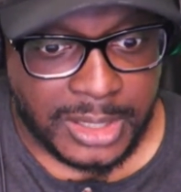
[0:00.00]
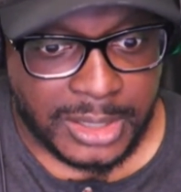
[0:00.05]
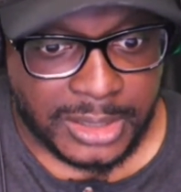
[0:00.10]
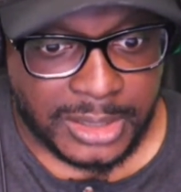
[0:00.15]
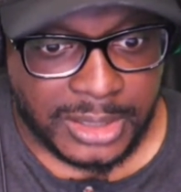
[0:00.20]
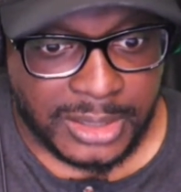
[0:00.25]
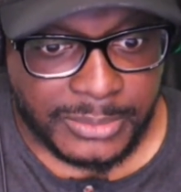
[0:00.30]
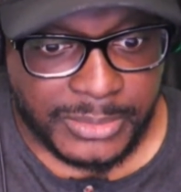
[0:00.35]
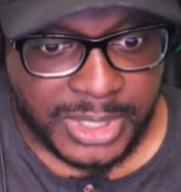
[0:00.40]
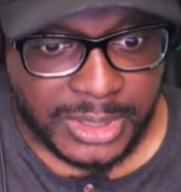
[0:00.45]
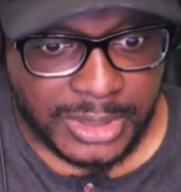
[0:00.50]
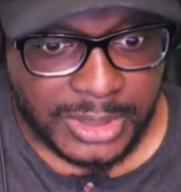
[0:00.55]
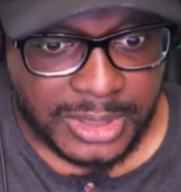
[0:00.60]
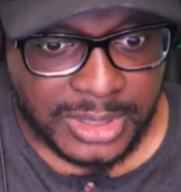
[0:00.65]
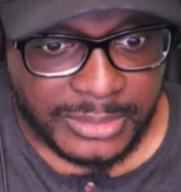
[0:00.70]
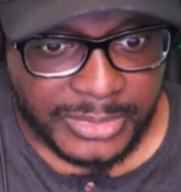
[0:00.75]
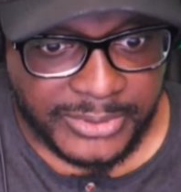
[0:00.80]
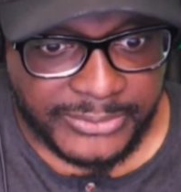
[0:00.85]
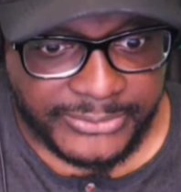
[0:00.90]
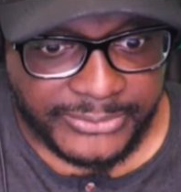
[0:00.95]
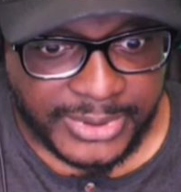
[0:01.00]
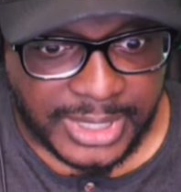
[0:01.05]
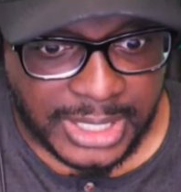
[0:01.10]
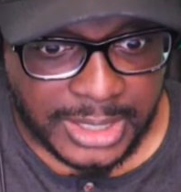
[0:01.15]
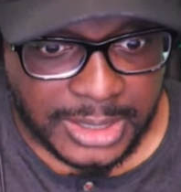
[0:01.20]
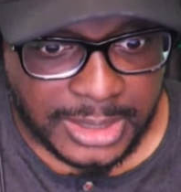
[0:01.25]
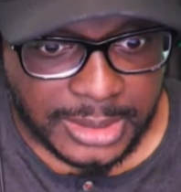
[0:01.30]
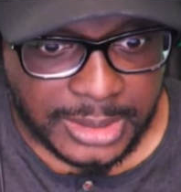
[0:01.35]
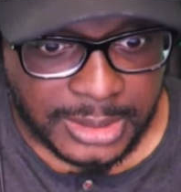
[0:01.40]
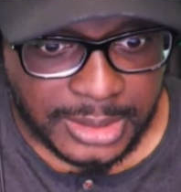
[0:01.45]
let me
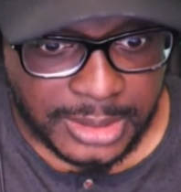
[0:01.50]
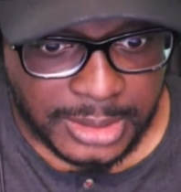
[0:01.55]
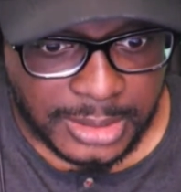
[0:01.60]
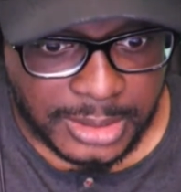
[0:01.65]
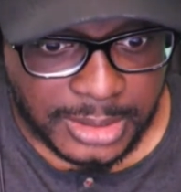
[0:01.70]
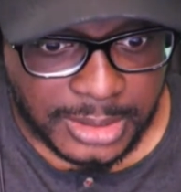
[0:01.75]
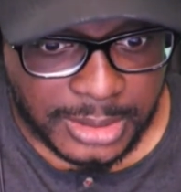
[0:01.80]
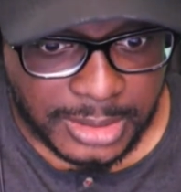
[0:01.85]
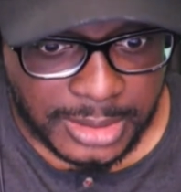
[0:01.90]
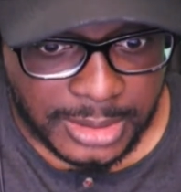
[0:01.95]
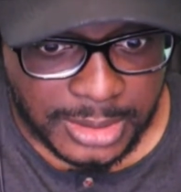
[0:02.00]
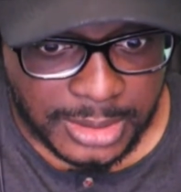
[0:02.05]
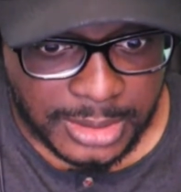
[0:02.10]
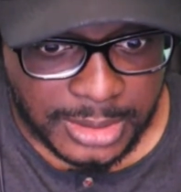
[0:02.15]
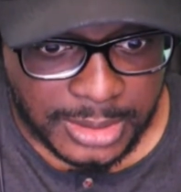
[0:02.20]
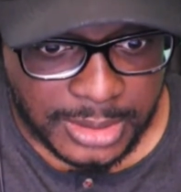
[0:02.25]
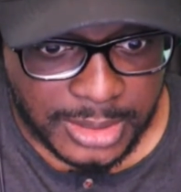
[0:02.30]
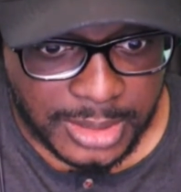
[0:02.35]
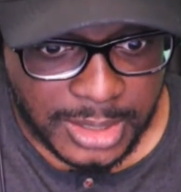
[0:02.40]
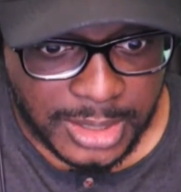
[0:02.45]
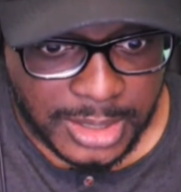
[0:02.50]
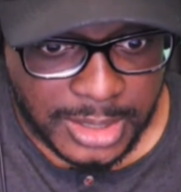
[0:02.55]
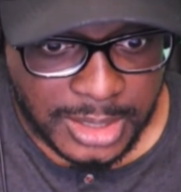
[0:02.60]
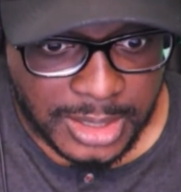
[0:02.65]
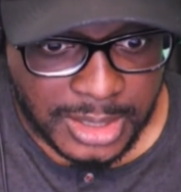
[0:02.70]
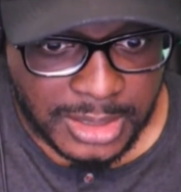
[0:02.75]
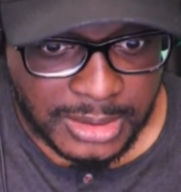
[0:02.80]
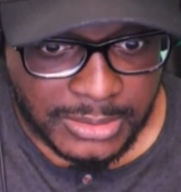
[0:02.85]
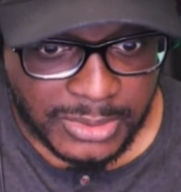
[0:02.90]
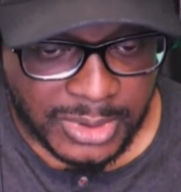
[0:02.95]
find I'm
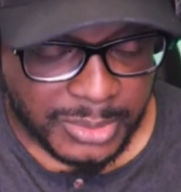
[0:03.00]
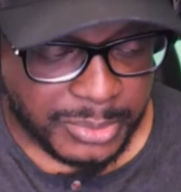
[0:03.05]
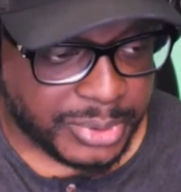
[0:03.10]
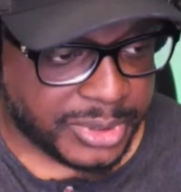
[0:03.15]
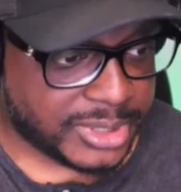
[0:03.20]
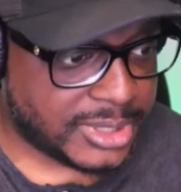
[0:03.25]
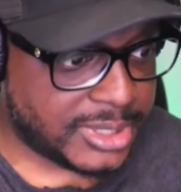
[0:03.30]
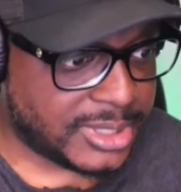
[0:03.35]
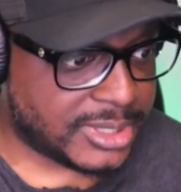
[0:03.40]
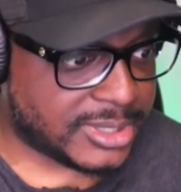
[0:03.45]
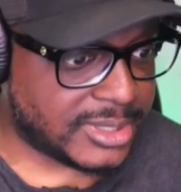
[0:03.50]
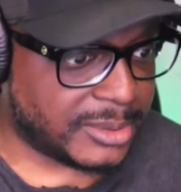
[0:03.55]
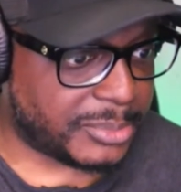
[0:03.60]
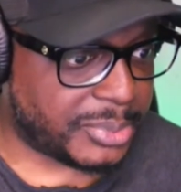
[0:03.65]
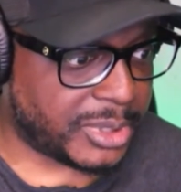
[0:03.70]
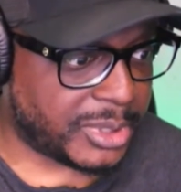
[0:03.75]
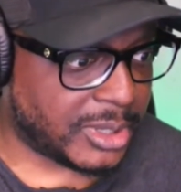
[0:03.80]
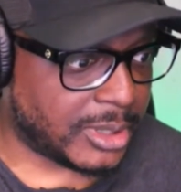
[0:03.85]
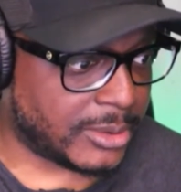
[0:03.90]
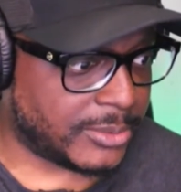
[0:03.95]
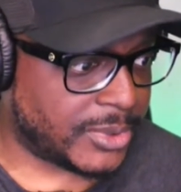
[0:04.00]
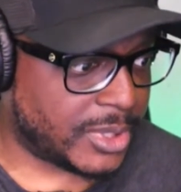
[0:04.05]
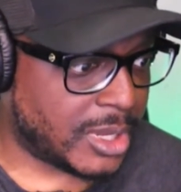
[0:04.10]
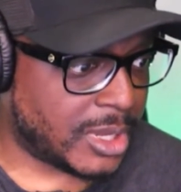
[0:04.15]
gonna put this up here.